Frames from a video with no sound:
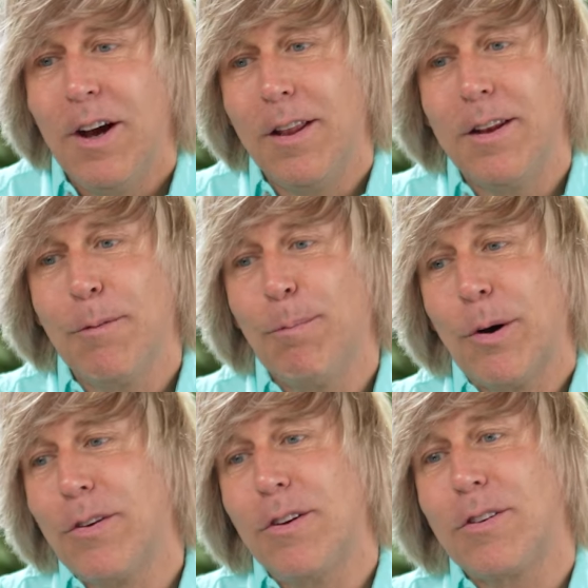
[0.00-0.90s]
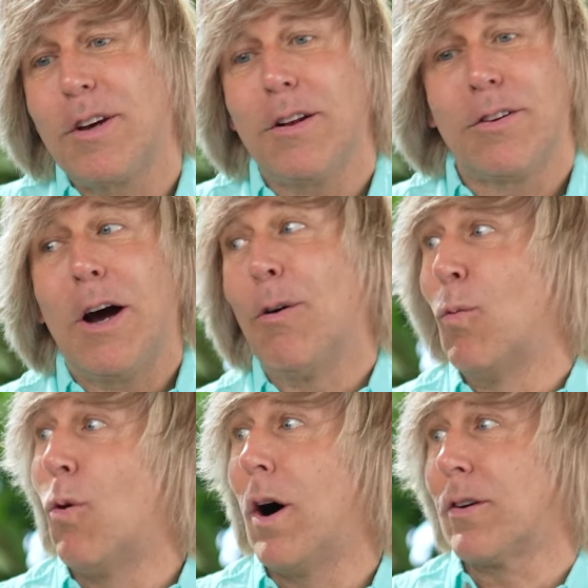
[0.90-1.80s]
and then the person just gets out
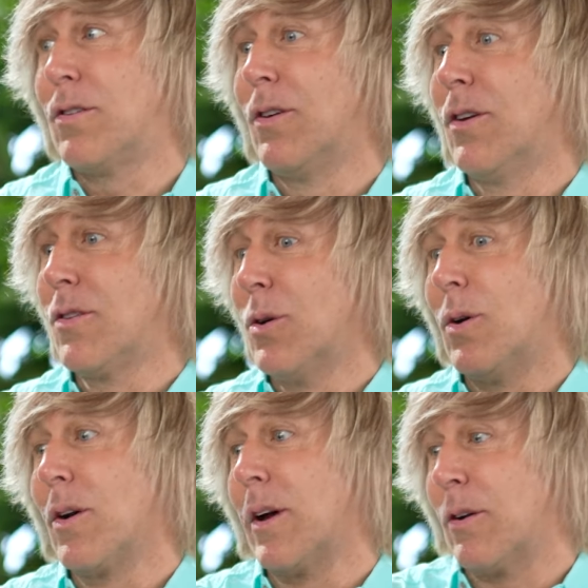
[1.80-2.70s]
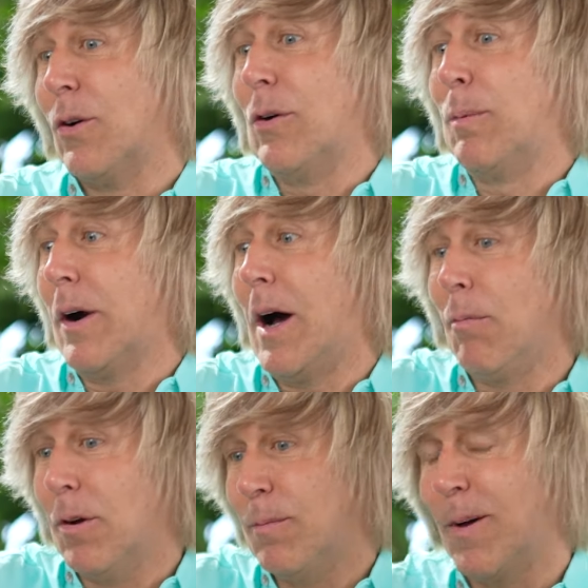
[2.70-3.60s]
and walks into the store like no
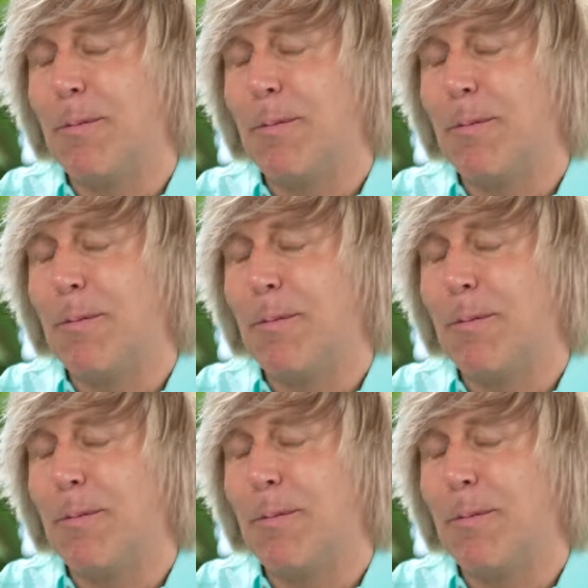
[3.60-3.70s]
problem.